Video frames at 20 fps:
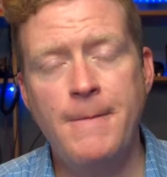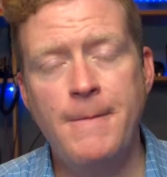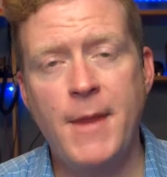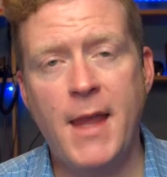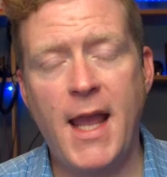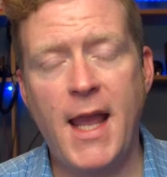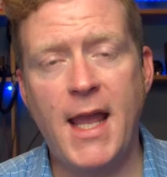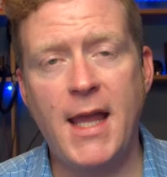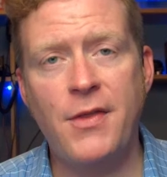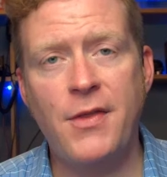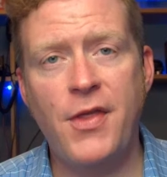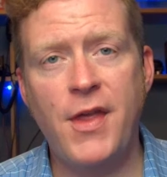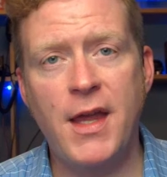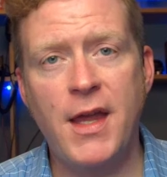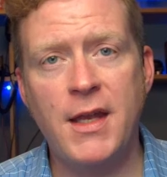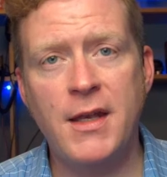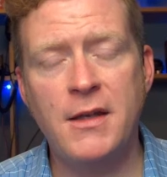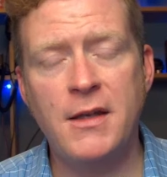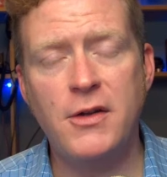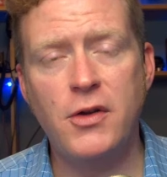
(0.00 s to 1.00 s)
And
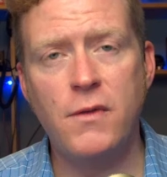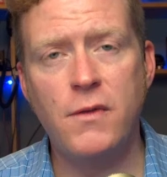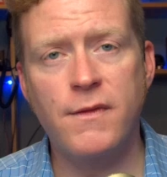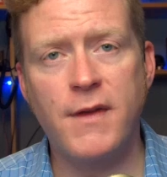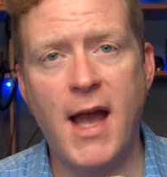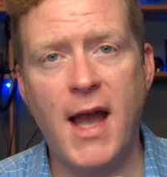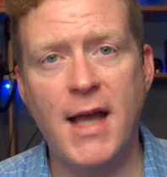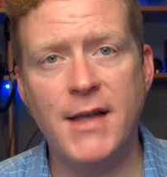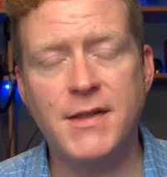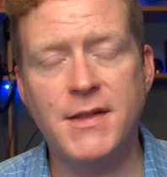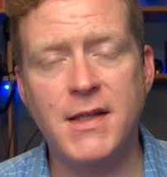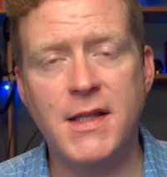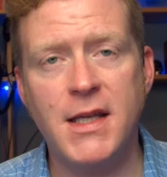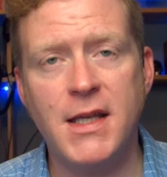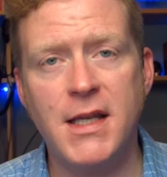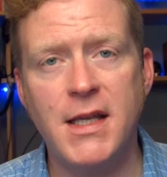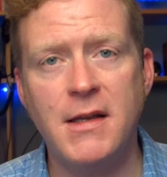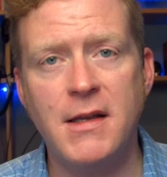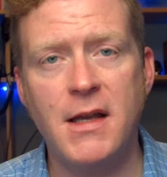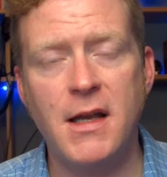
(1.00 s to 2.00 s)
then you've got
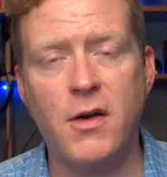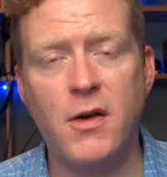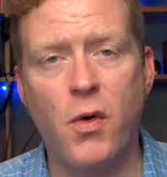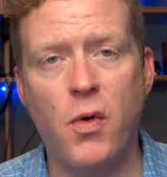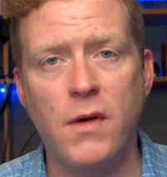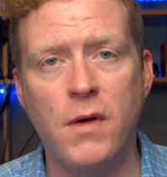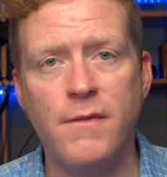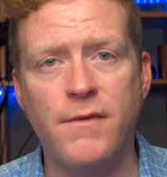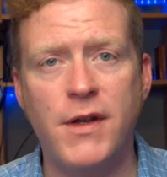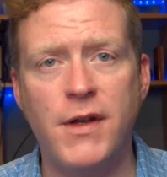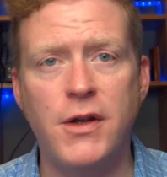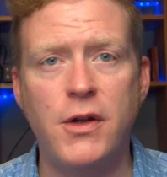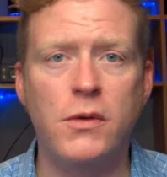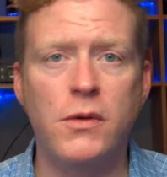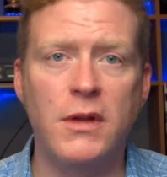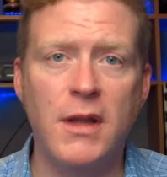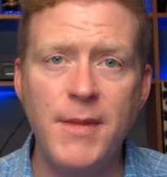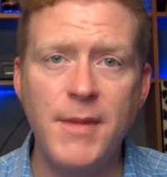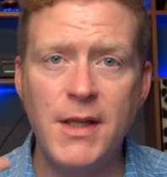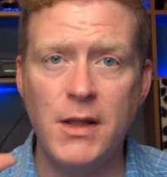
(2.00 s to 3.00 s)
the court venue
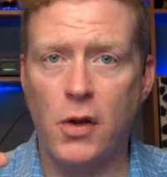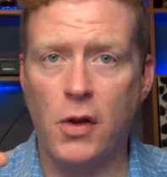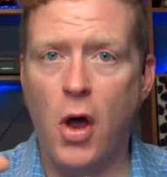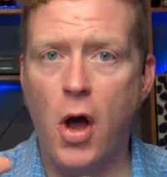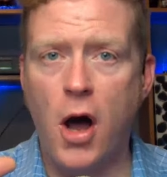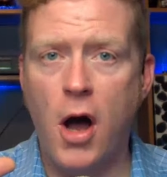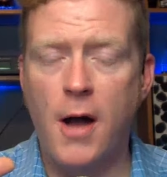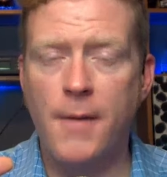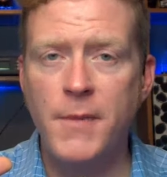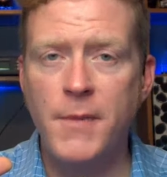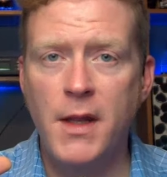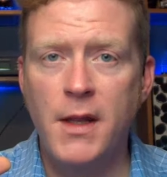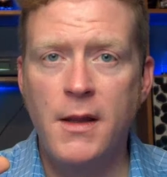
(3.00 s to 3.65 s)
limit law